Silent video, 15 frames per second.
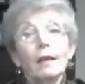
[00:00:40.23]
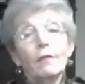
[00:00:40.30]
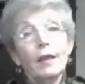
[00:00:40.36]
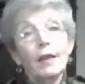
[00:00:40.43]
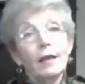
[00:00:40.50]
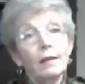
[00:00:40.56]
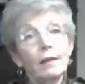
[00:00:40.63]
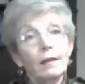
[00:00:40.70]

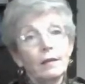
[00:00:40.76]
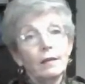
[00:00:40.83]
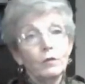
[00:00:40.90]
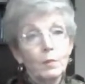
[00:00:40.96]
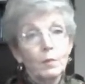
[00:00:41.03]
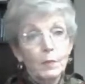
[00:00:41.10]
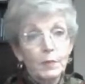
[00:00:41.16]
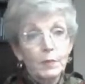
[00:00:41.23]
than
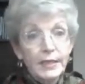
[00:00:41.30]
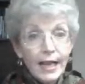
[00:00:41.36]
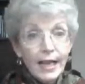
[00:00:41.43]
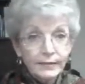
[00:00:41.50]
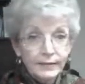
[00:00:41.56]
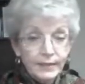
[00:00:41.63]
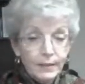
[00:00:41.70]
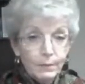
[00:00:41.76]
normal
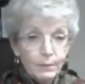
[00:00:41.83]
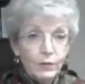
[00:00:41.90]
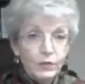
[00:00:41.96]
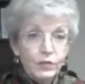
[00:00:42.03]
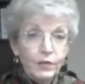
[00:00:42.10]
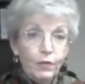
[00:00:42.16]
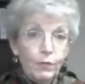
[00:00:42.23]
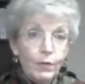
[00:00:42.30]
potassium,
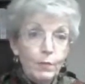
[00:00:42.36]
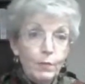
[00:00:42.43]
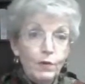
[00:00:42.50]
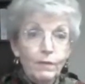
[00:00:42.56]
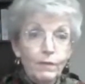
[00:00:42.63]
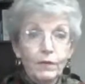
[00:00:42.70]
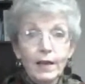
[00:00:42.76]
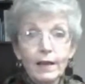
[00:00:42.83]
which is
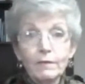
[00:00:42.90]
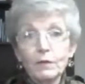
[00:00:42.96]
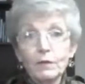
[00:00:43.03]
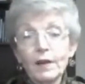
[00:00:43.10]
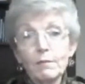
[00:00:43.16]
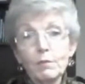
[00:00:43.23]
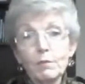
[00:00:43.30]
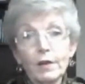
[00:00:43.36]
3.5 to
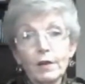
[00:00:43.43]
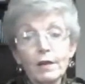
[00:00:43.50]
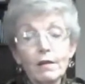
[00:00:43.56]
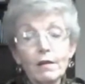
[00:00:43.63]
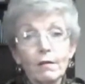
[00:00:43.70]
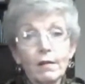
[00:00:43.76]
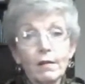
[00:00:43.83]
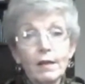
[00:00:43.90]

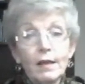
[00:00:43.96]
5.0.